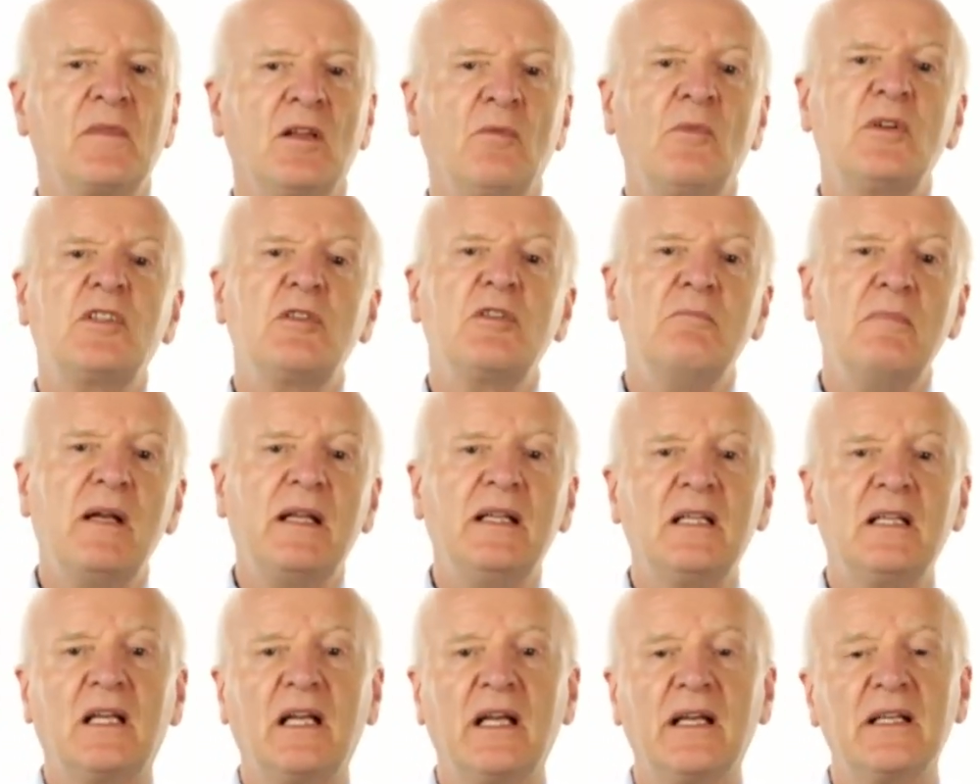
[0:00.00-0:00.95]
which in
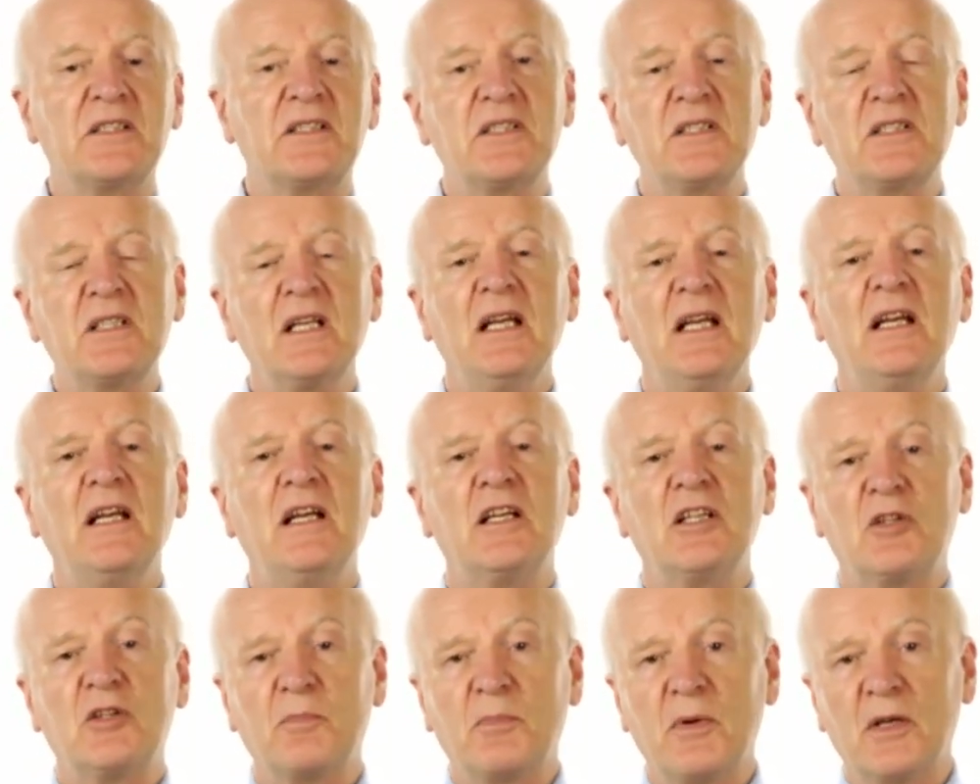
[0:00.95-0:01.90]
many cases,
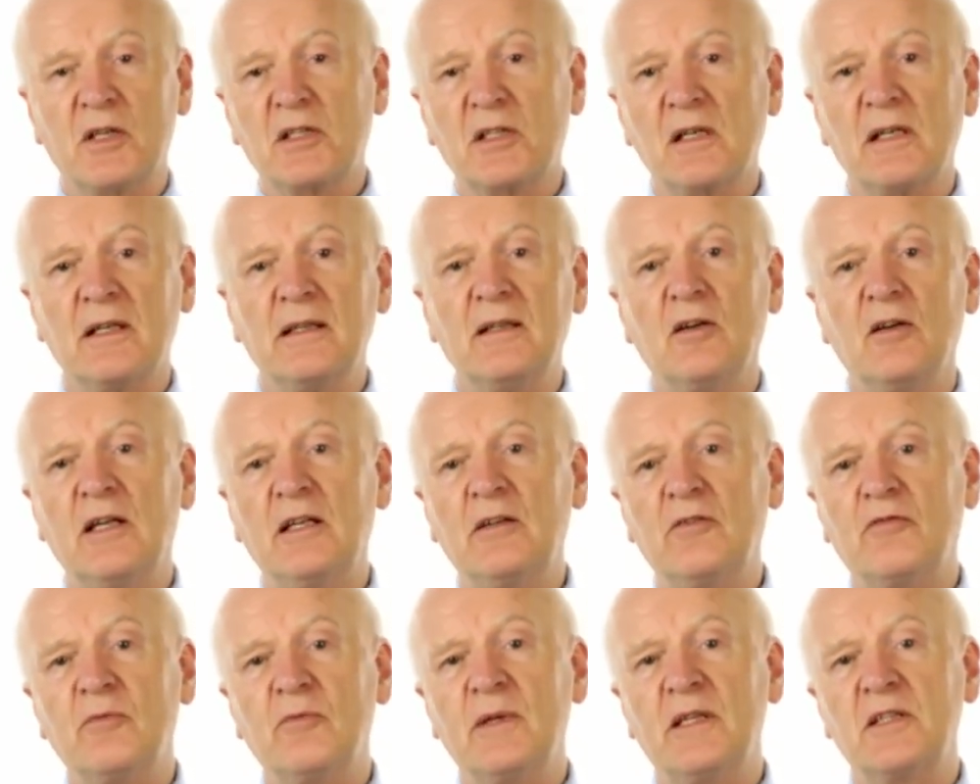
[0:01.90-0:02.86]
especially in
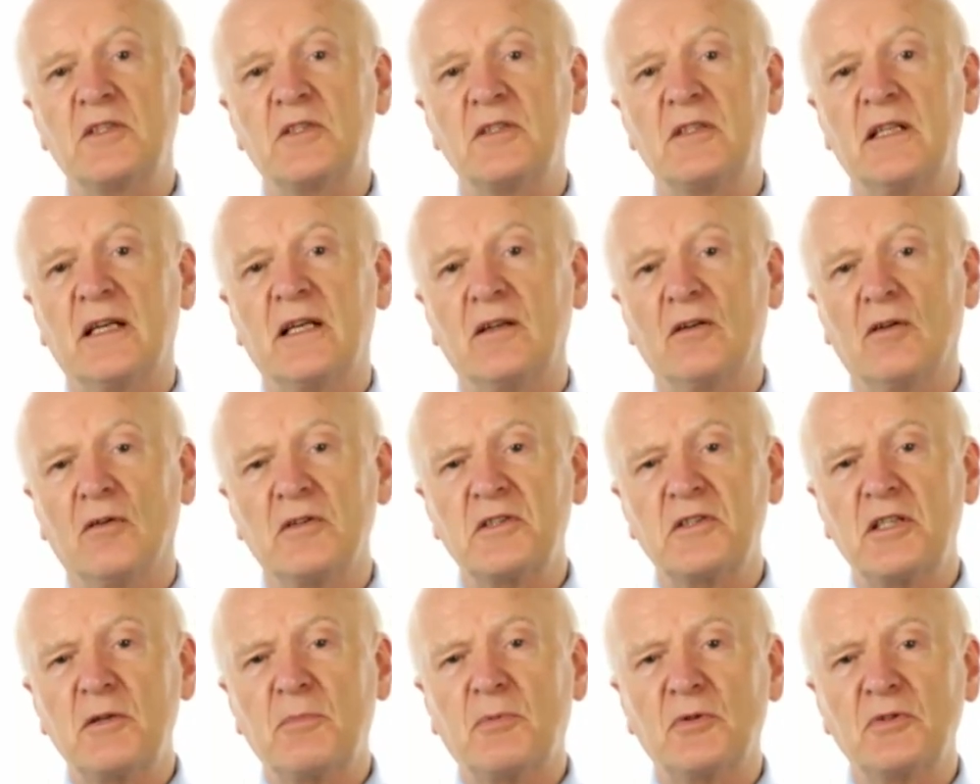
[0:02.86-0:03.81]
information
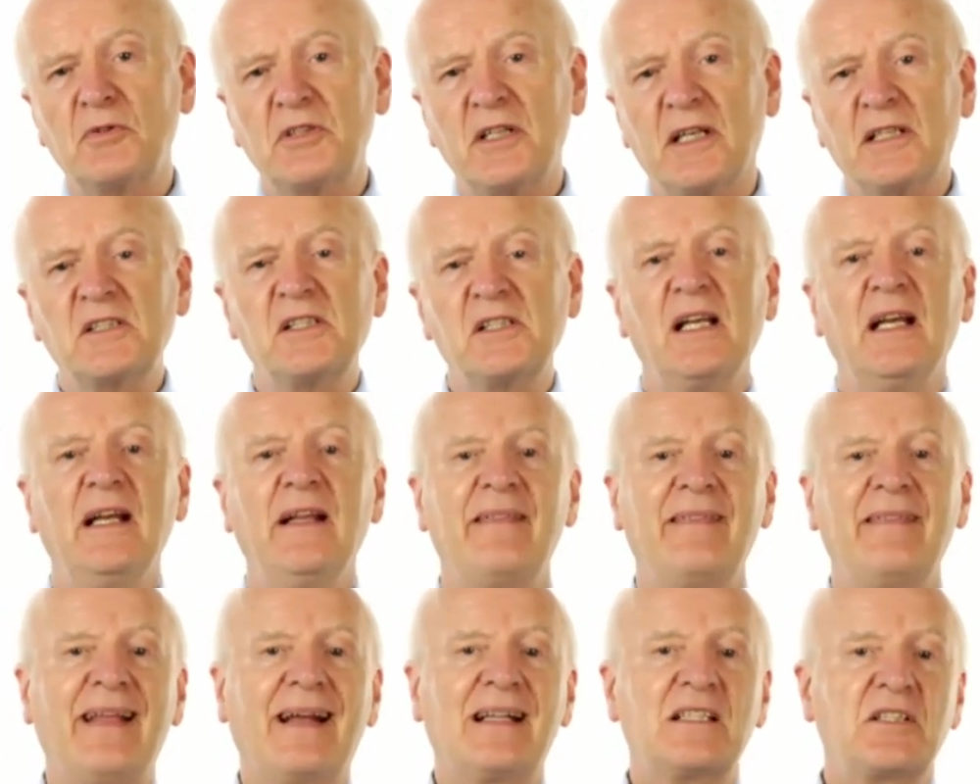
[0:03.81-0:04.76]
technology projects,
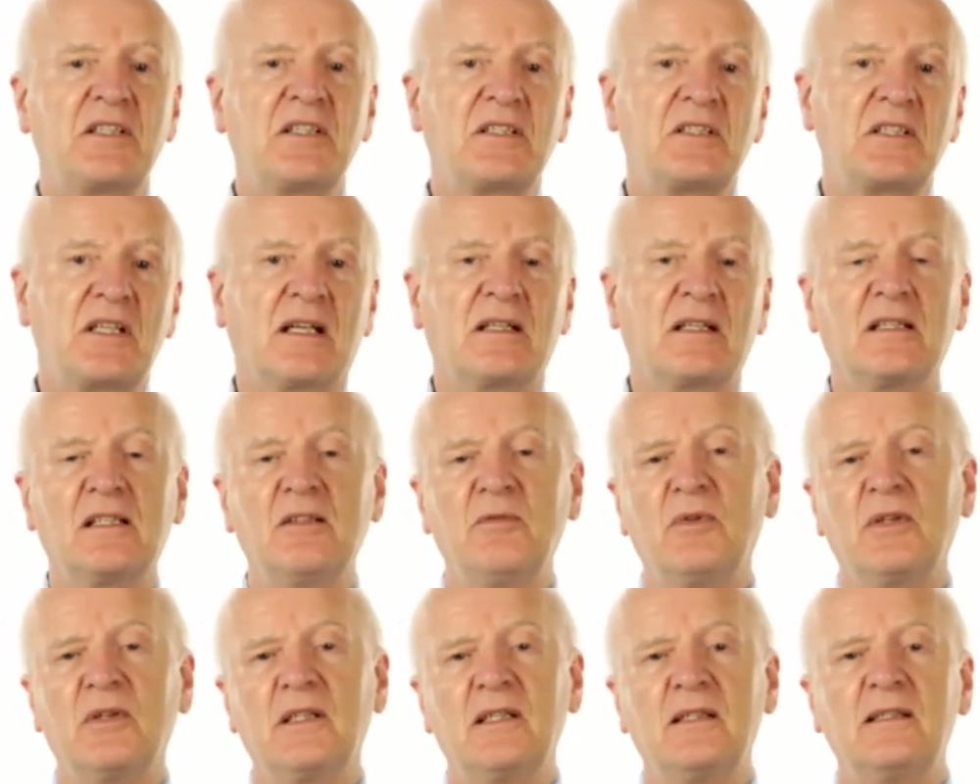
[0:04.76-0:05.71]
that's exactly
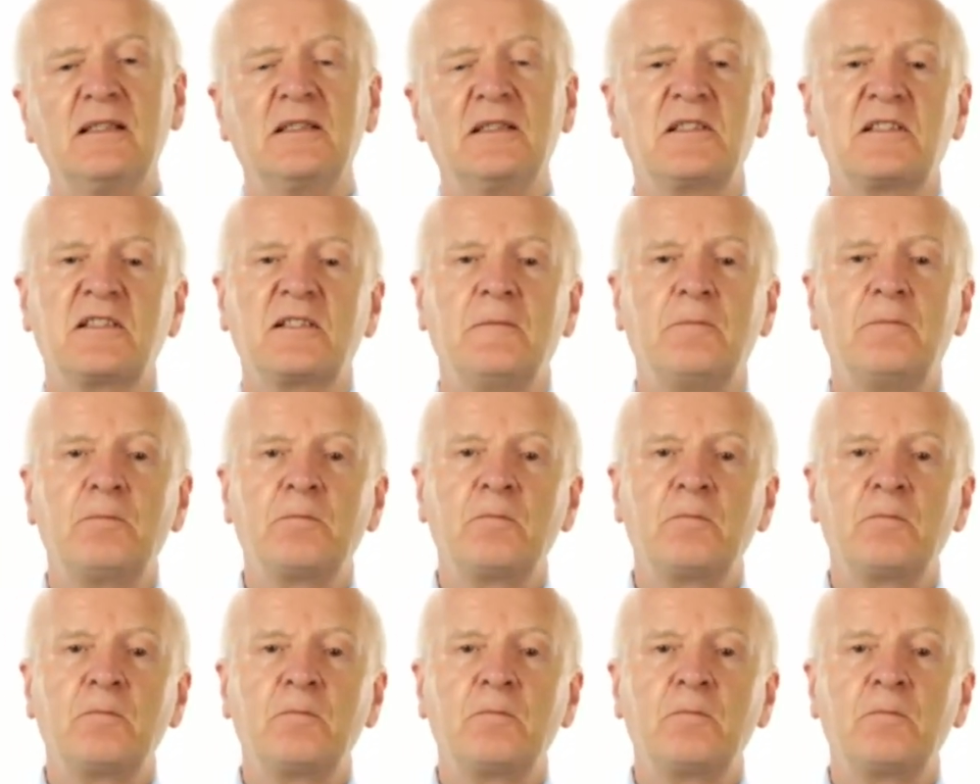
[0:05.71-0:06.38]
what it is.